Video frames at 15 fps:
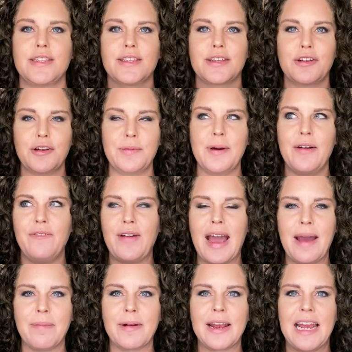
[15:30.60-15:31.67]
Scuba
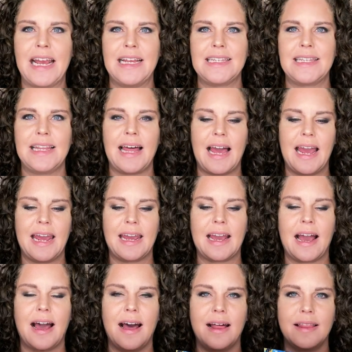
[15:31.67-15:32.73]
fabric is like
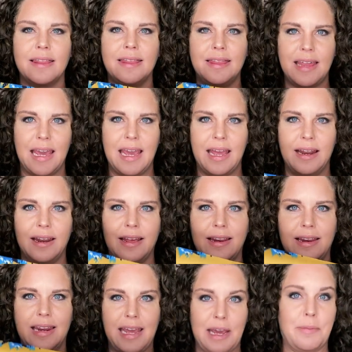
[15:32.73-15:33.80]
a thin
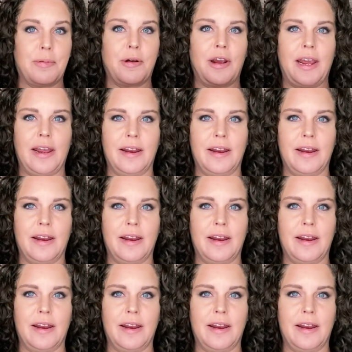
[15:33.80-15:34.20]
neoprene.